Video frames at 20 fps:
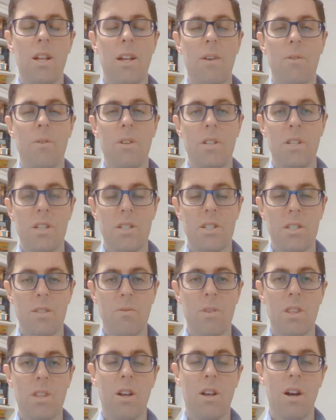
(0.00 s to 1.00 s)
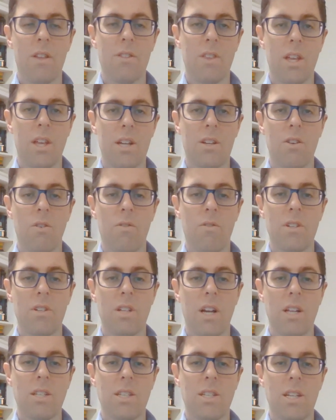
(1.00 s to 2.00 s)
Now, initially we thought that
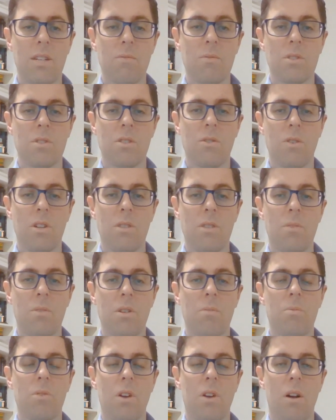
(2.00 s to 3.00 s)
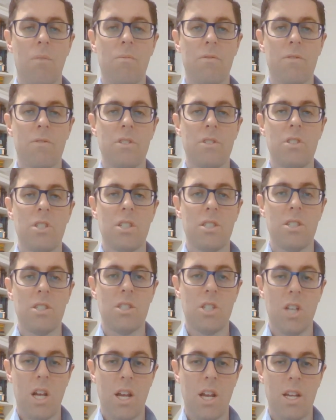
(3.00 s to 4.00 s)
COVID-19 was going to be a problem for
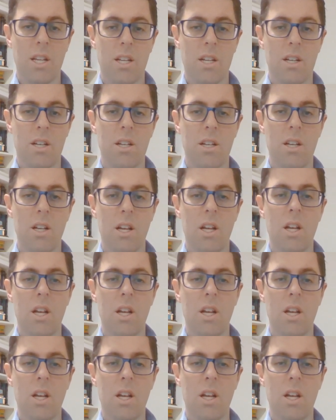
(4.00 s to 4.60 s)
just China,